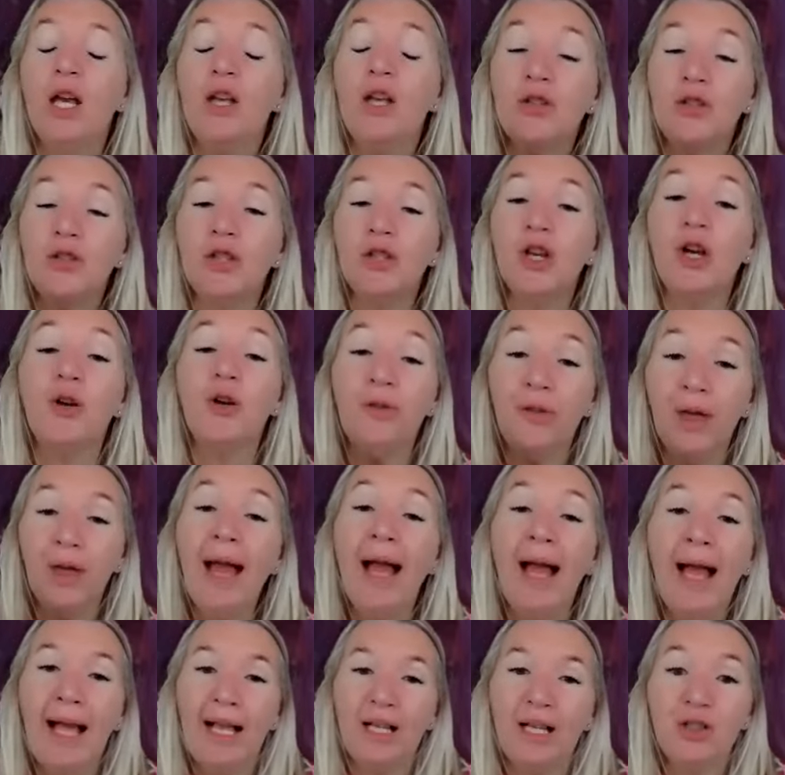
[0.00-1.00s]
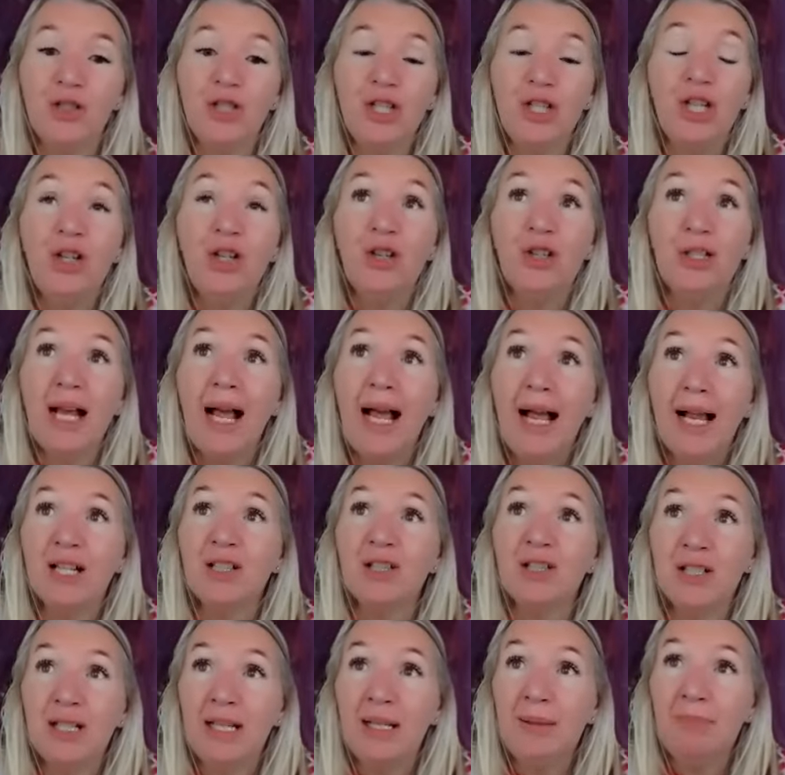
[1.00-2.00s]
so that she could
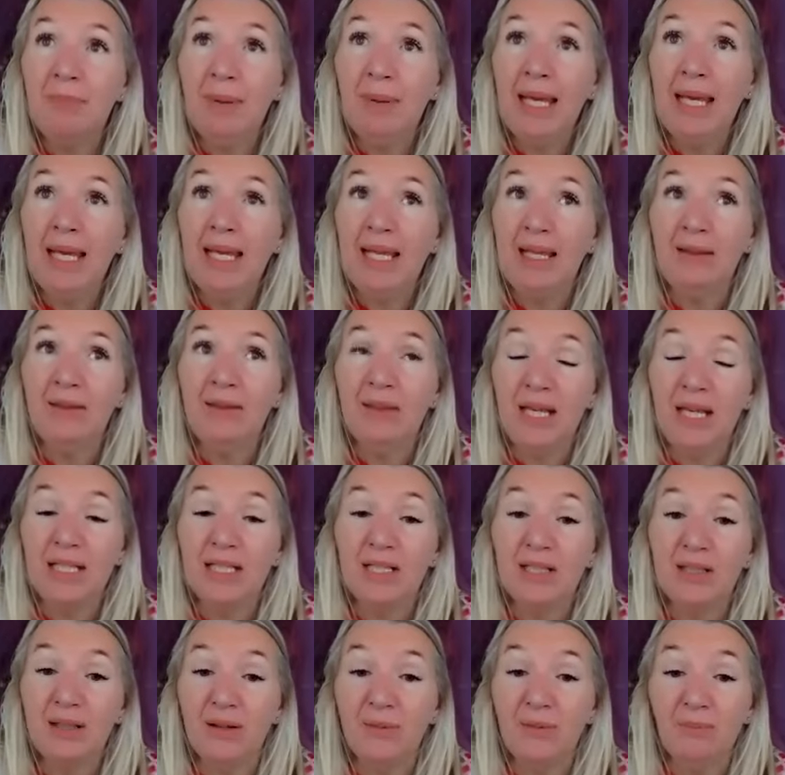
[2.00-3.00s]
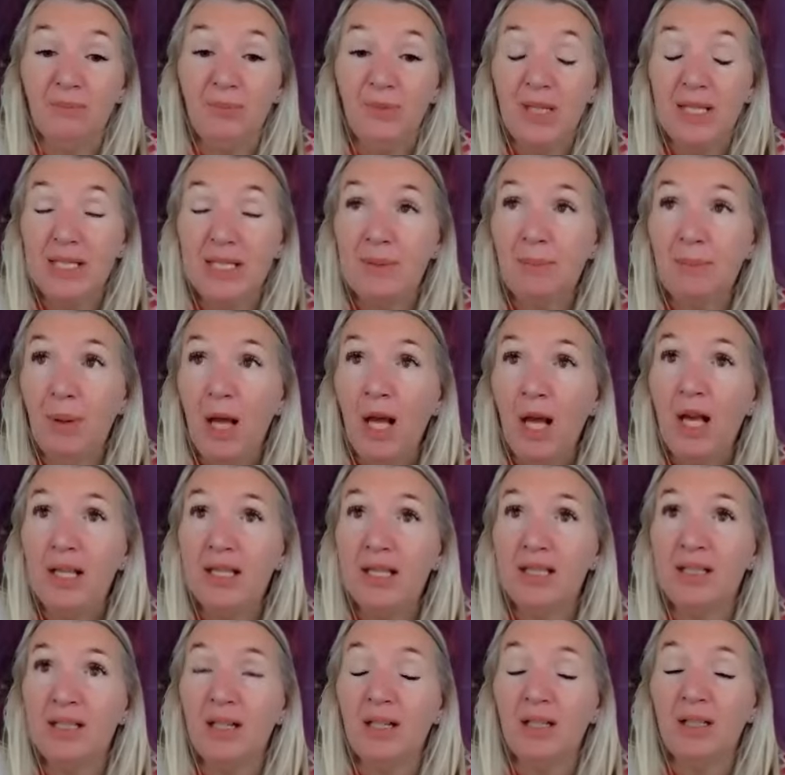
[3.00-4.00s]
actually be this this
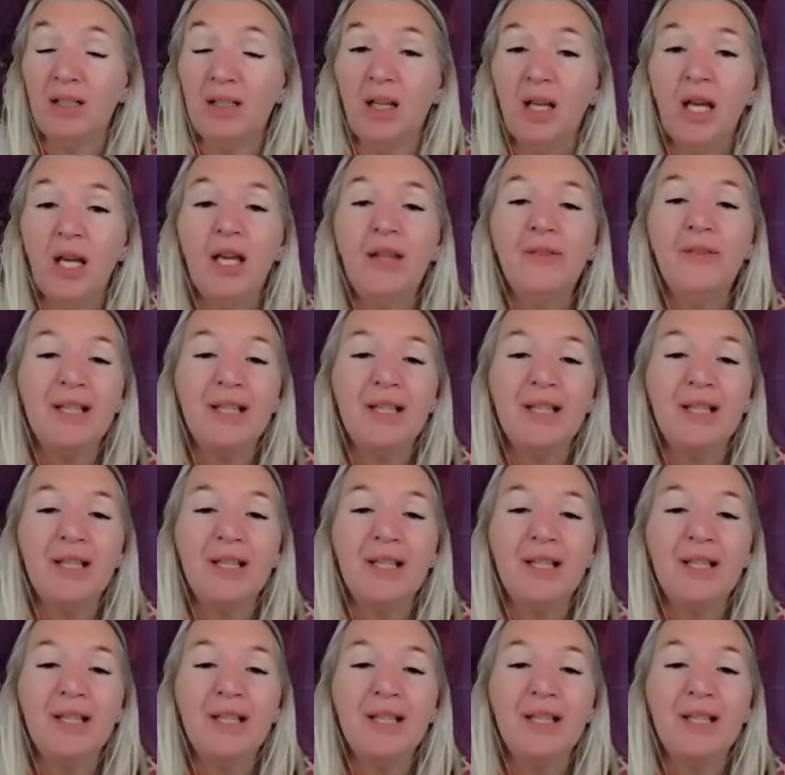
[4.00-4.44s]
person